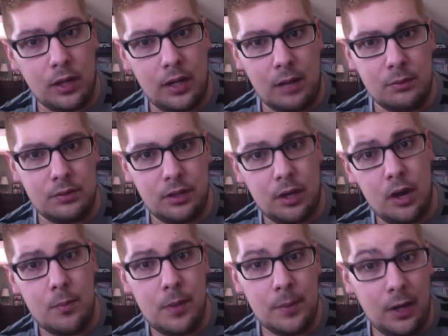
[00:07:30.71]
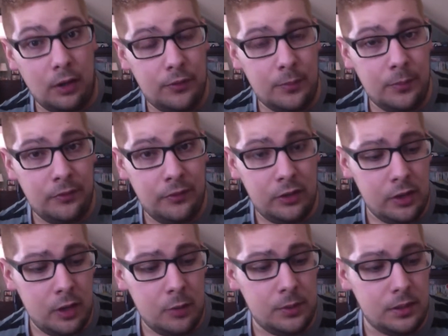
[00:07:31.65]
and I was like, oh, maybe I'll film a
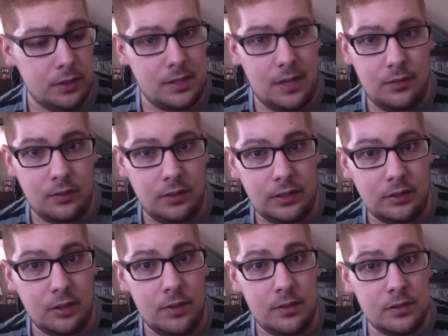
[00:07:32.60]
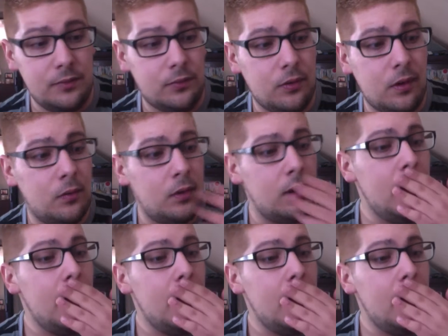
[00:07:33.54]
video because I haven't like done this in forever.